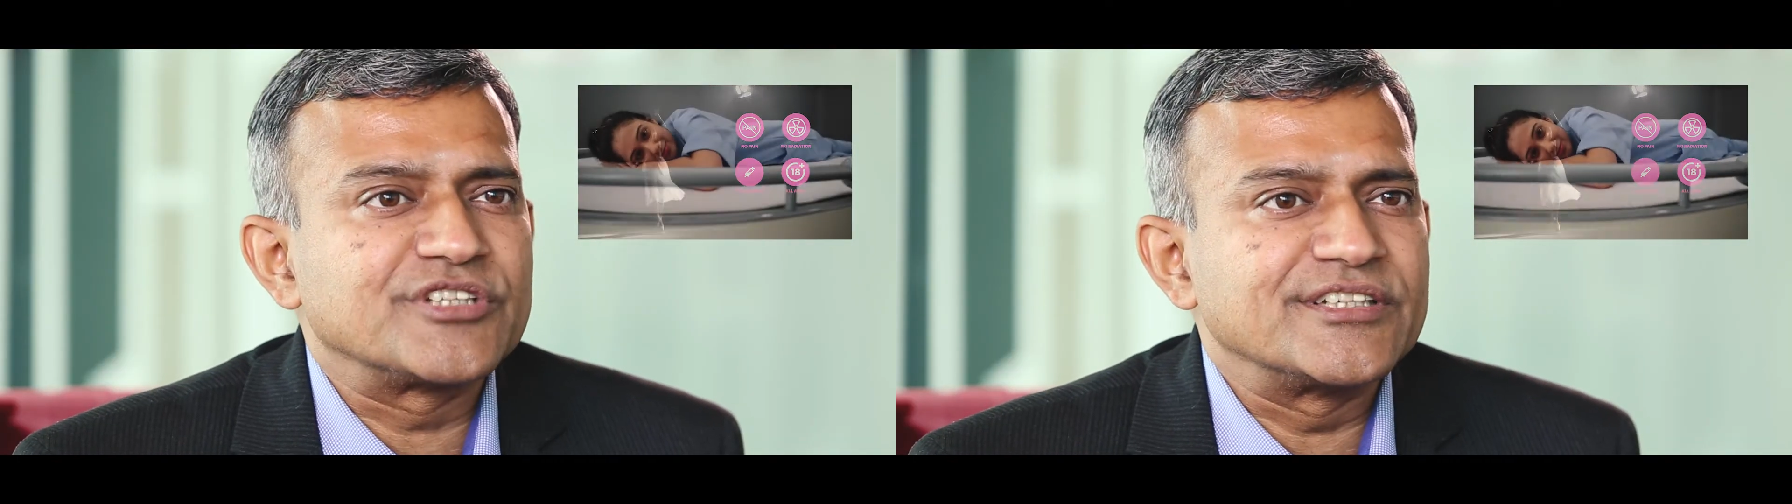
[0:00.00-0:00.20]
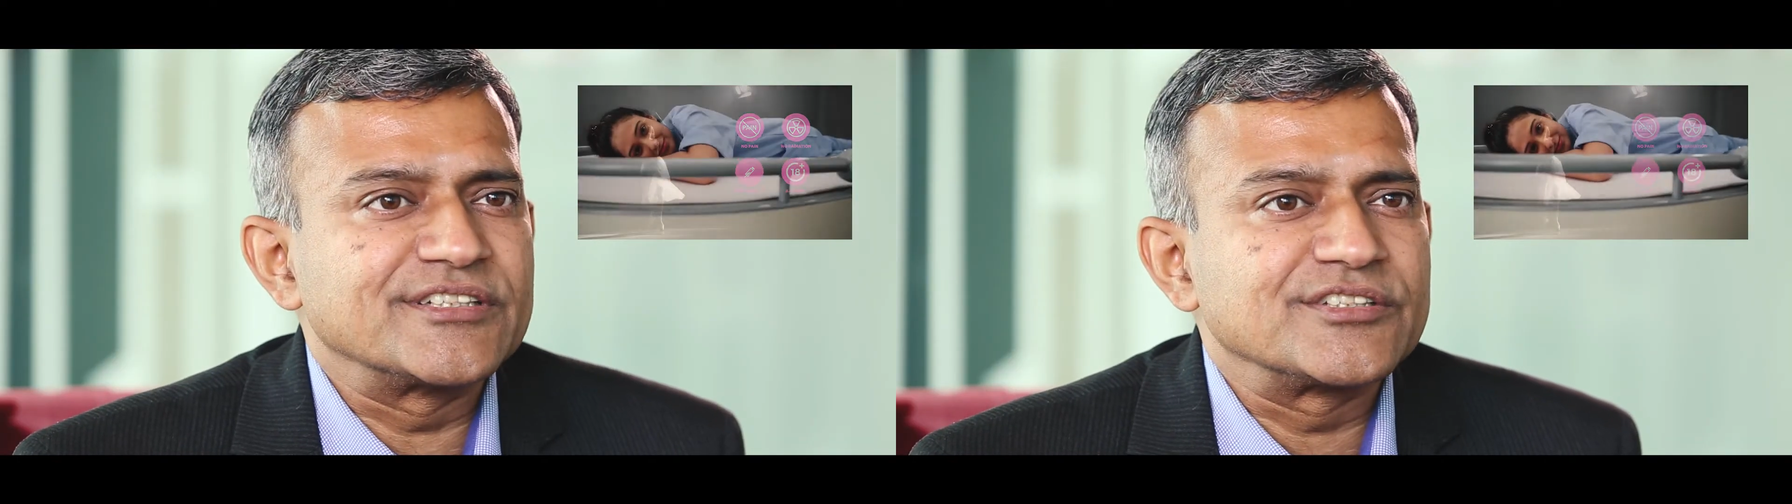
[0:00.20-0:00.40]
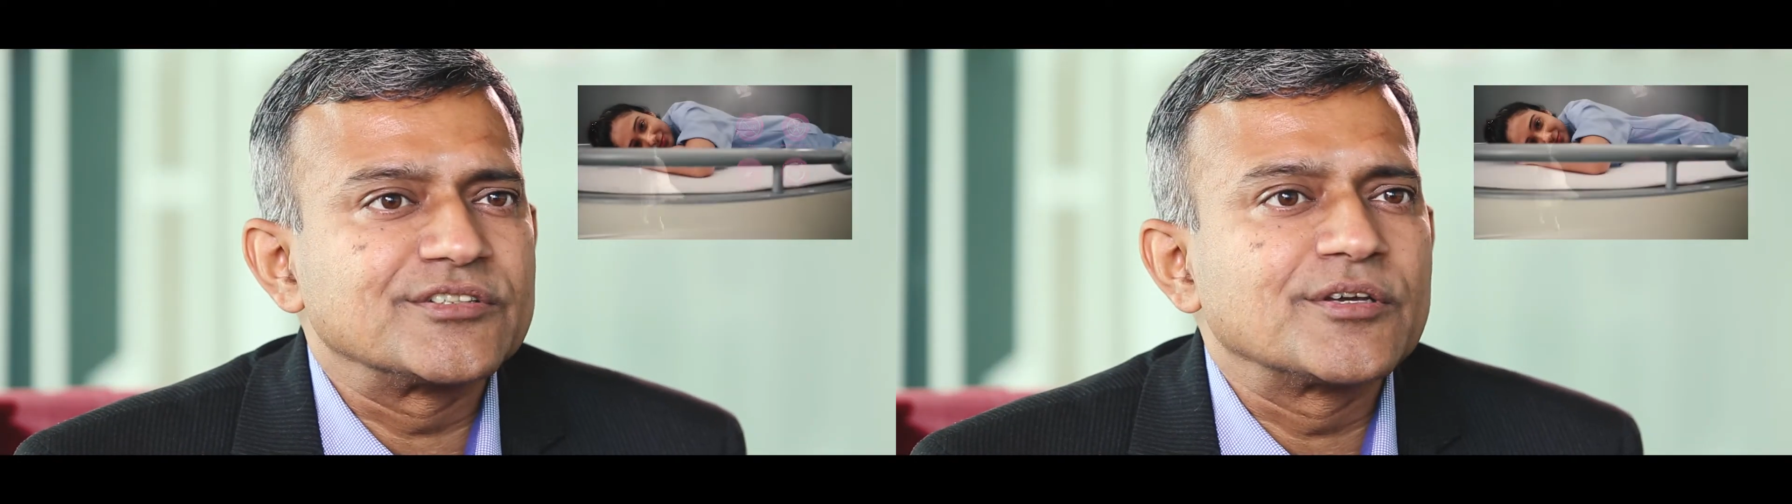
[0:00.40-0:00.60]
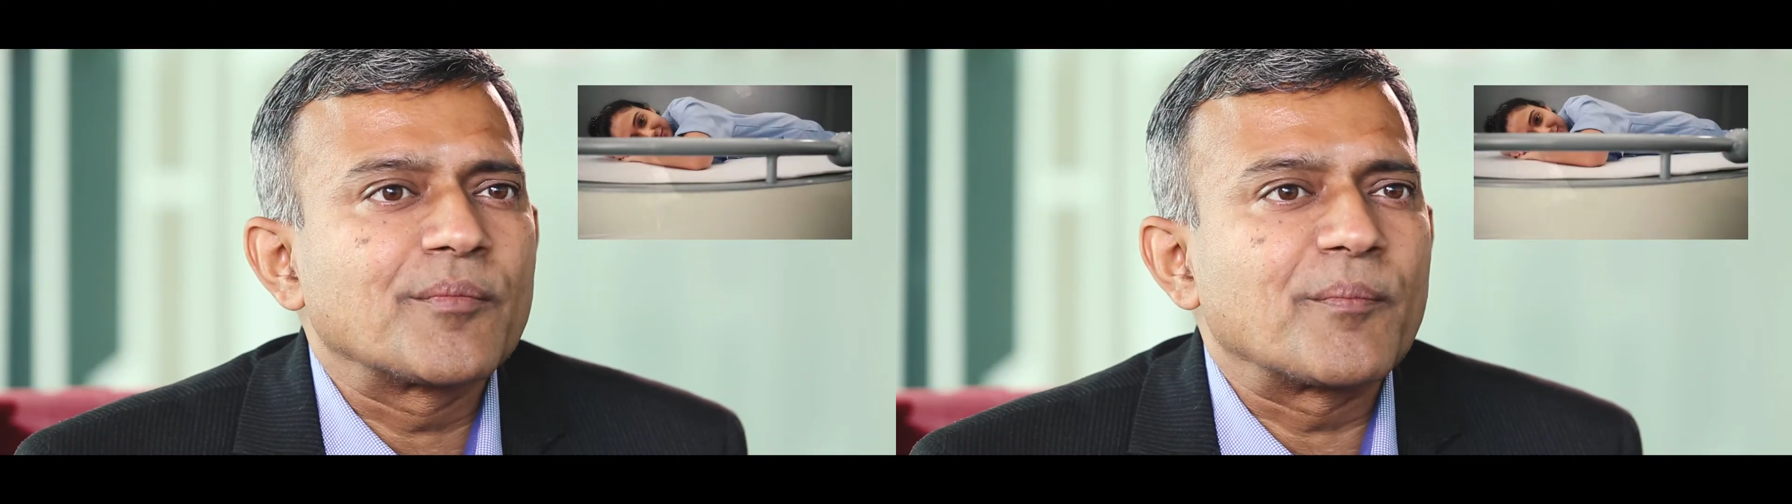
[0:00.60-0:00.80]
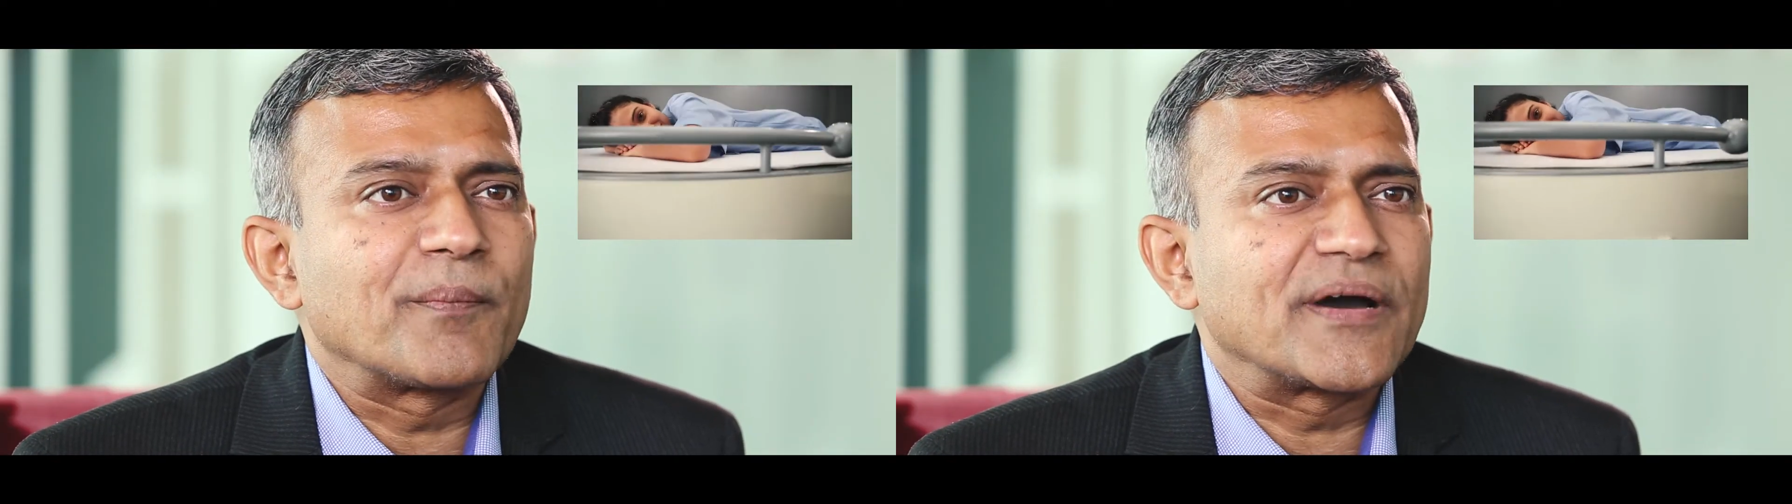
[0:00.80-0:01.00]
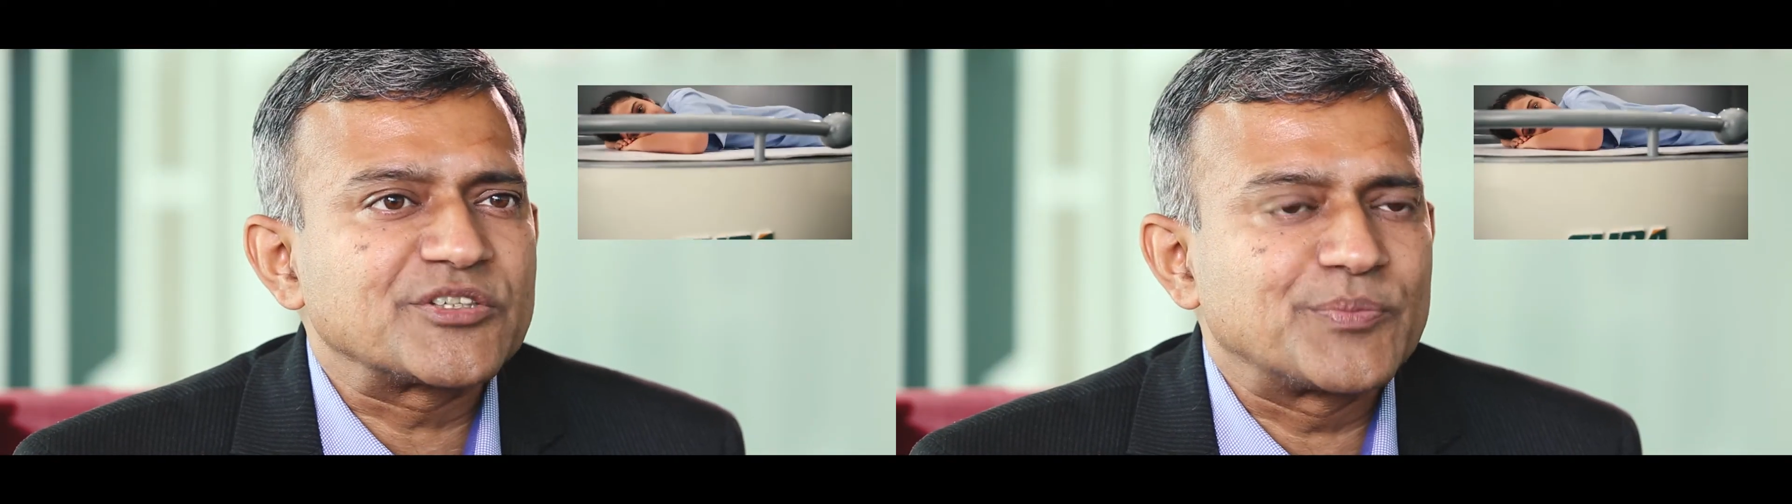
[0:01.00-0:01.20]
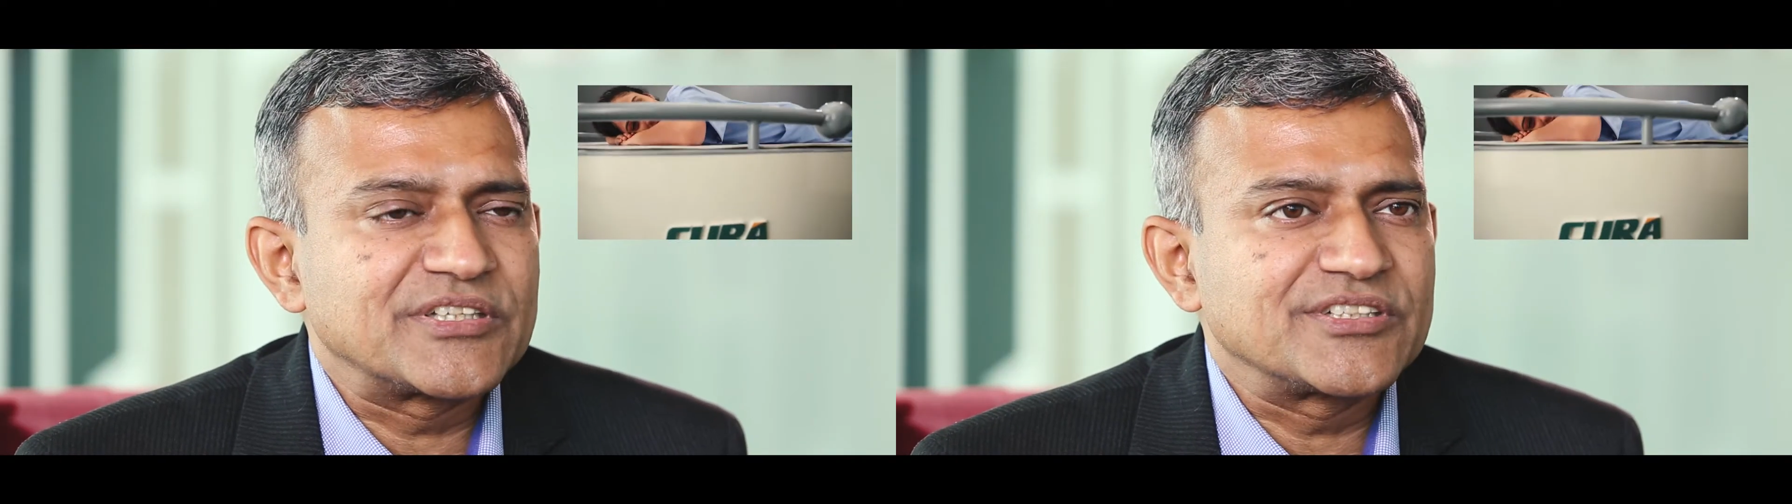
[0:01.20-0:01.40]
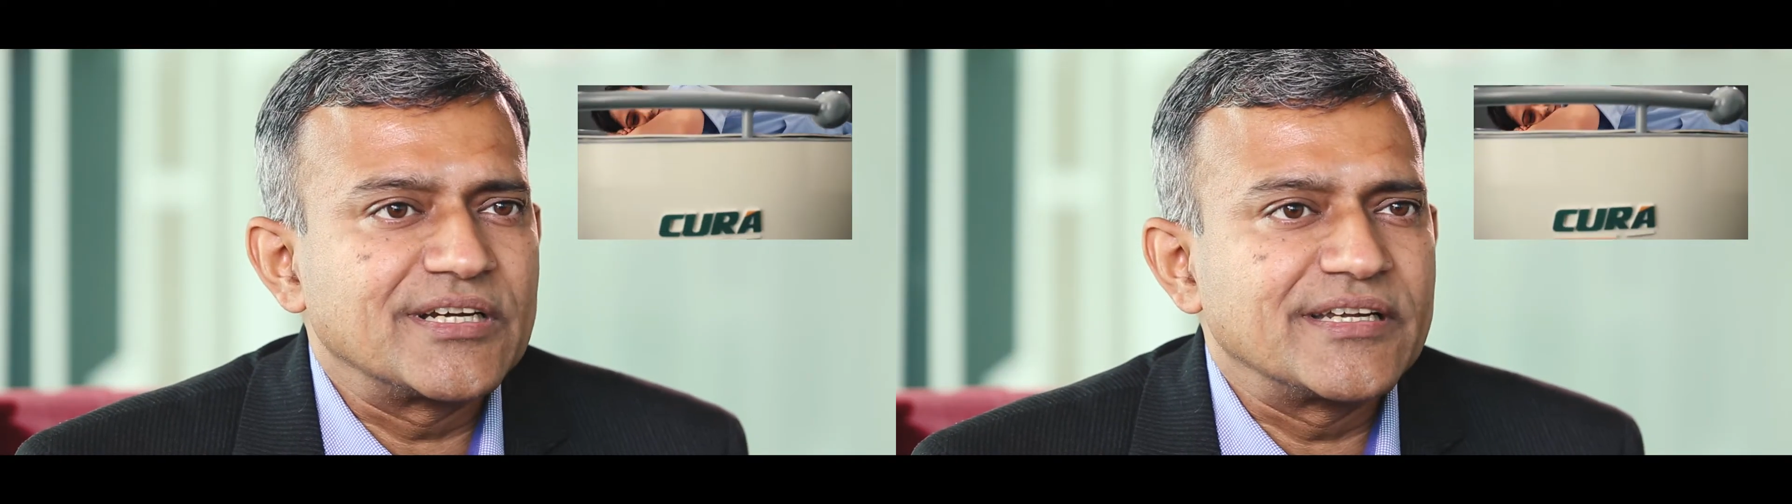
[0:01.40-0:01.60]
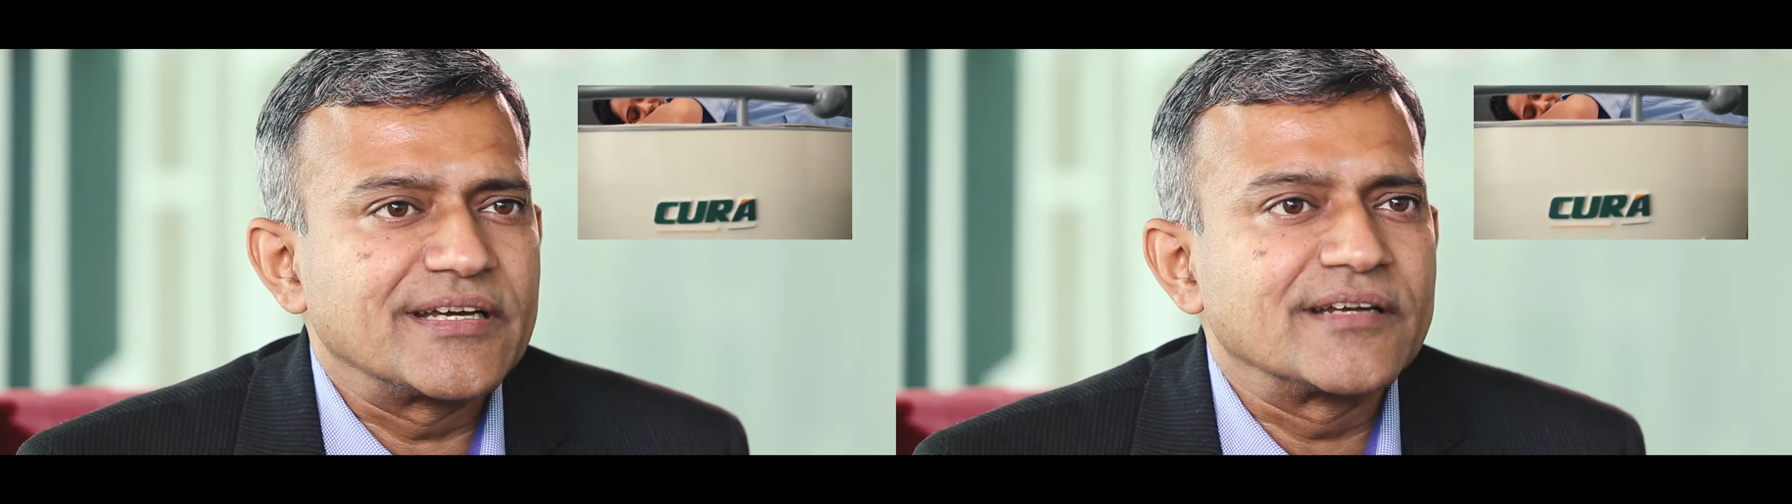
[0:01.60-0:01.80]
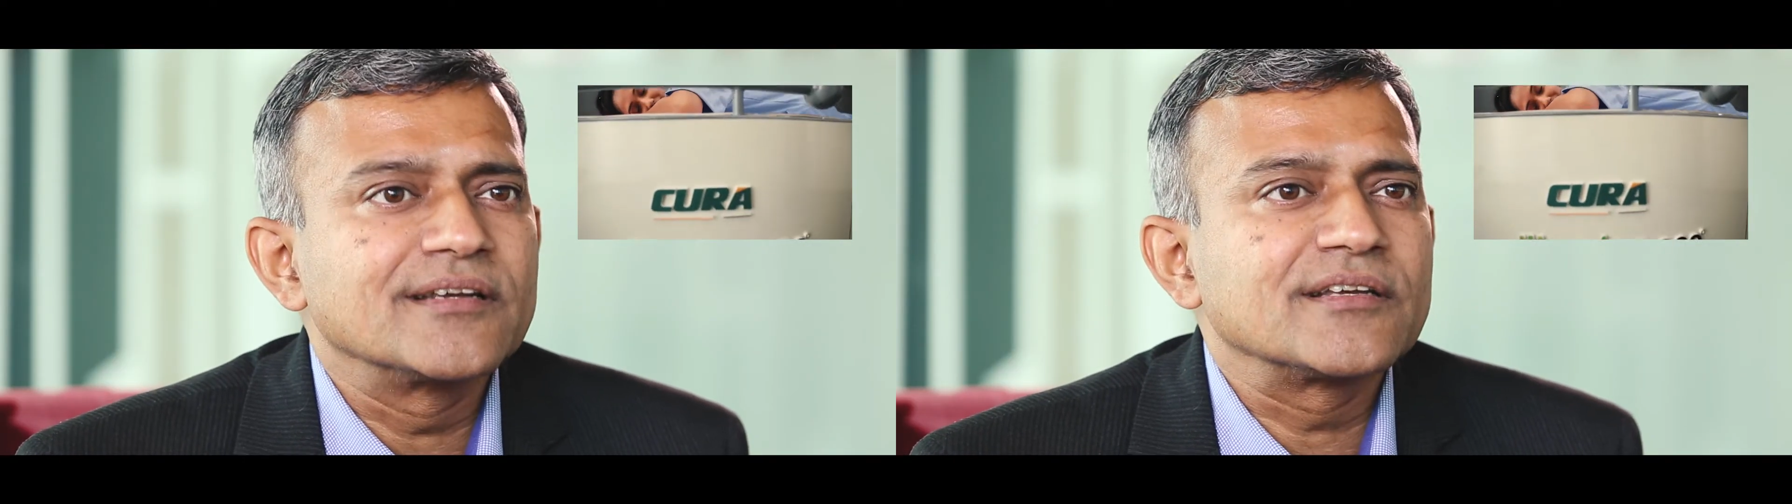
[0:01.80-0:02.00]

changes much earlier